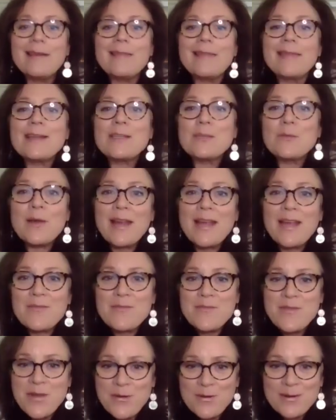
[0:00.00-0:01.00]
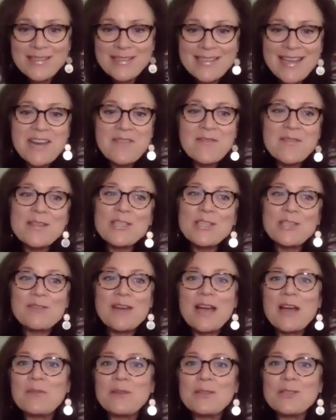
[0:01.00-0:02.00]
That is what I have noticed kind of in the
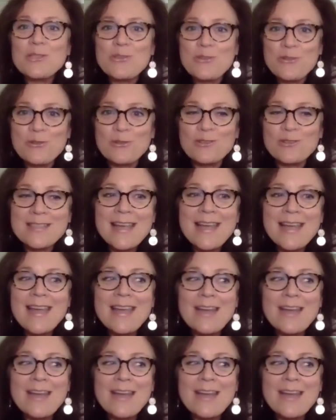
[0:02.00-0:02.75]
survival circles.